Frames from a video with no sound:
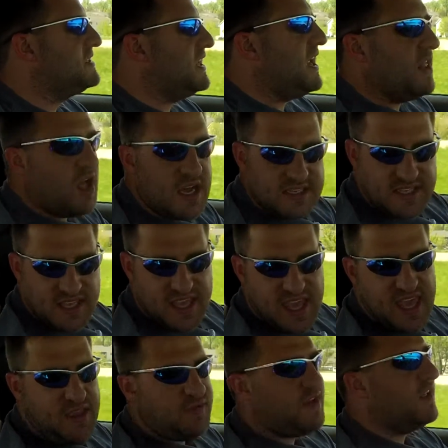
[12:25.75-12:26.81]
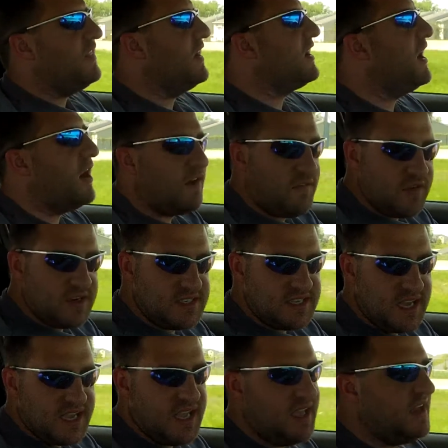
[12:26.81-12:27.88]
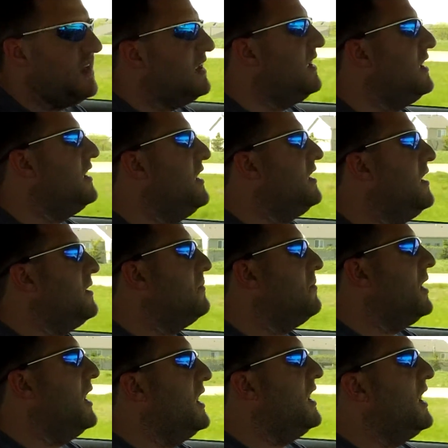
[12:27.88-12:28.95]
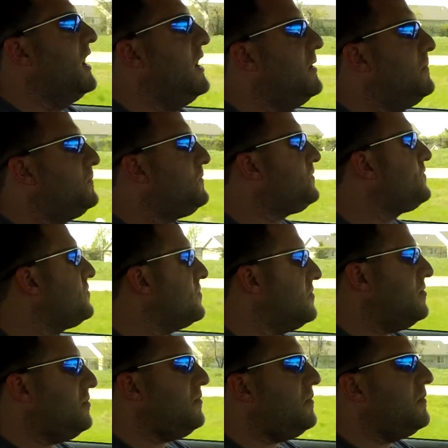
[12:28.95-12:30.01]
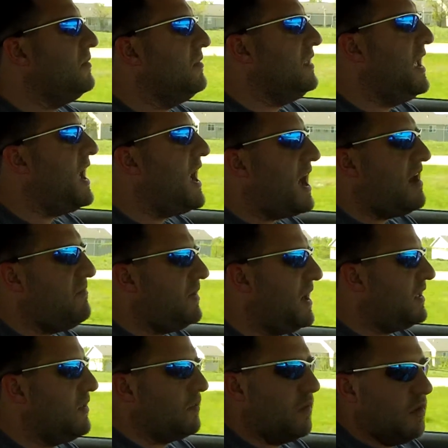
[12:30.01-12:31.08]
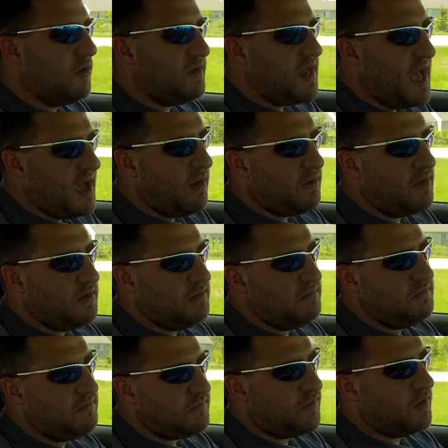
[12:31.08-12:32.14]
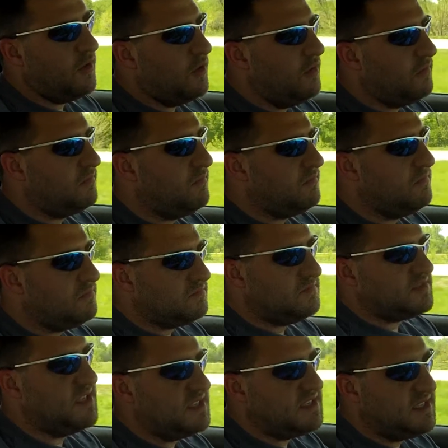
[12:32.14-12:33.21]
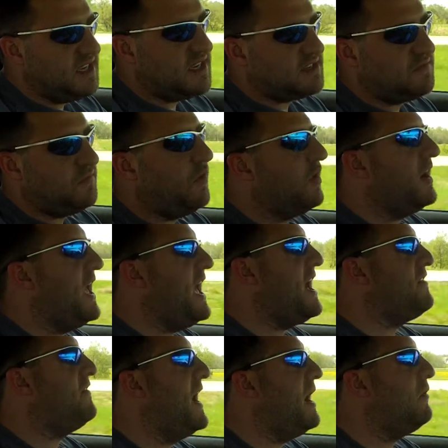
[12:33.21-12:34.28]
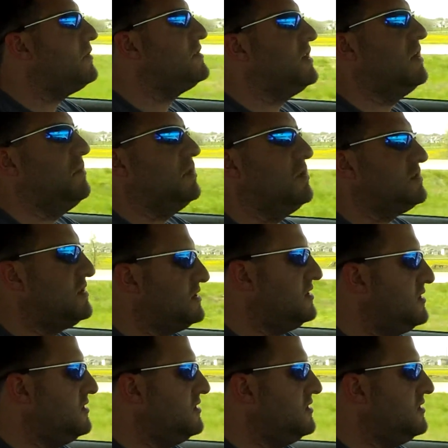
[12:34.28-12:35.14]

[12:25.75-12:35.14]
and I lost the key to the car for a second. But yeah, I've been on the road now and since 6, 4.5 hours almost.